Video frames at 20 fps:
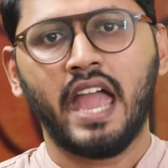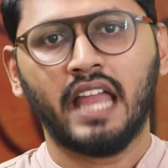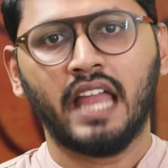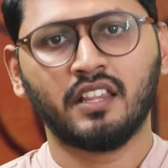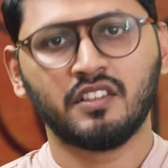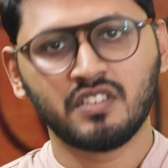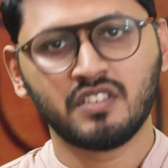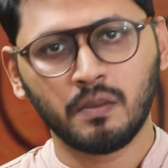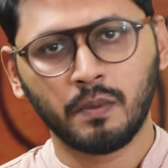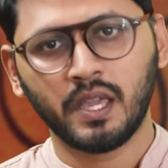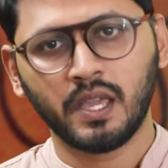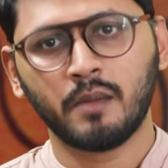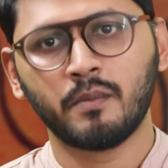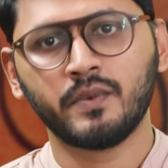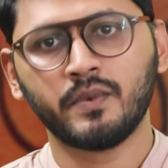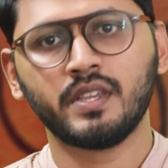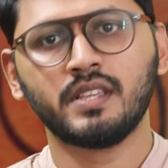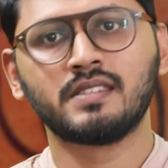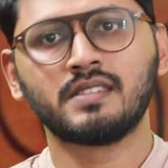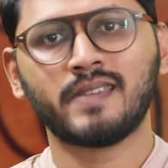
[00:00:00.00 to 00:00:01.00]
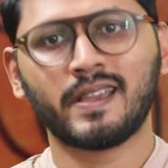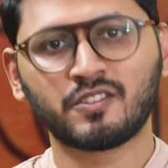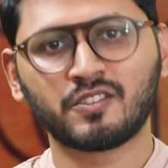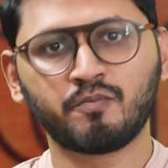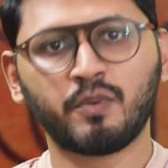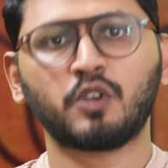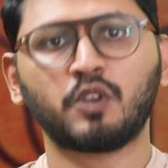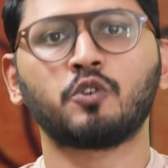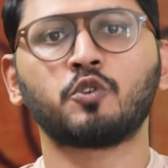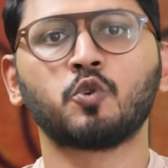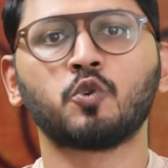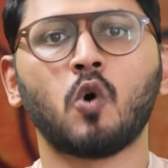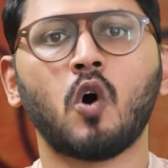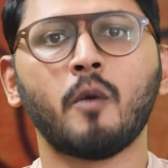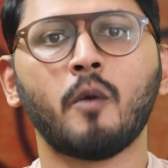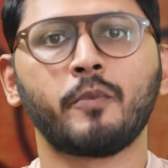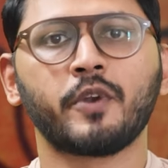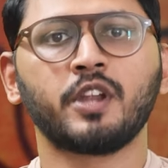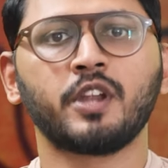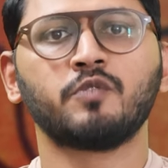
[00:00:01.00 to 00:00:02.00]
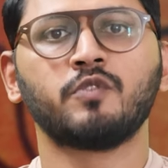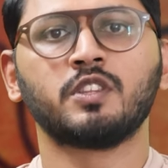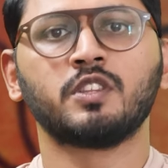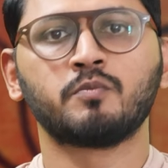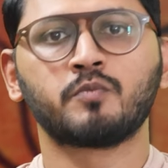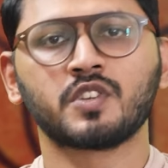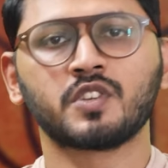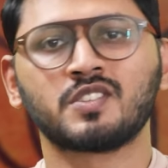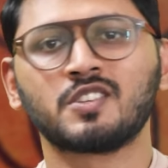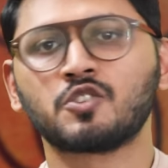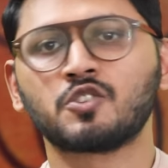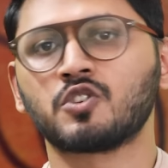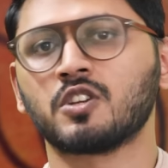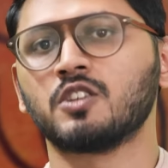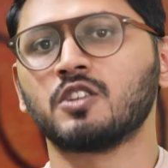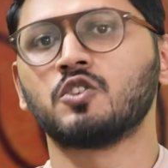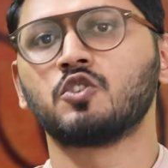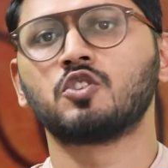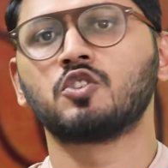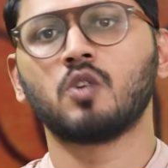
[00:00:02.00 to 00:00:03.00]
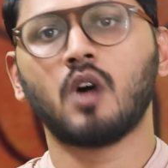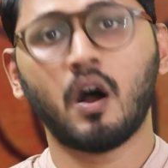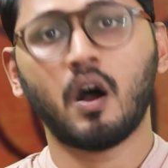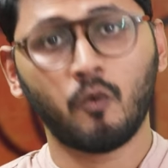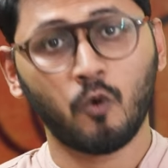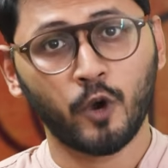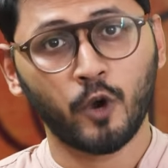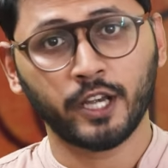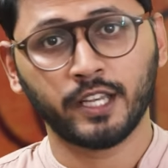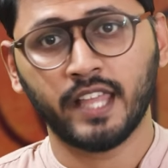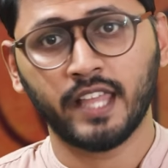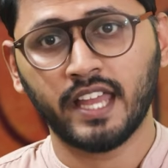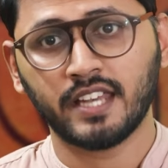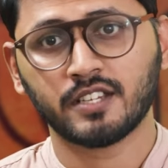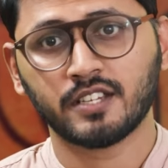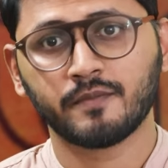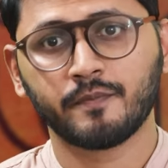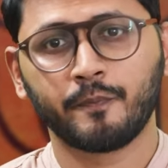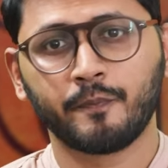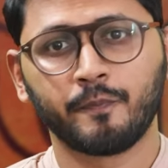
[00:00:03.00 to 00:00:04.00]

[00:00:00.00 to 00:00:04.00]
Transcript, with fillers: And the CPI(M) is expected to operate with precision to avoid that.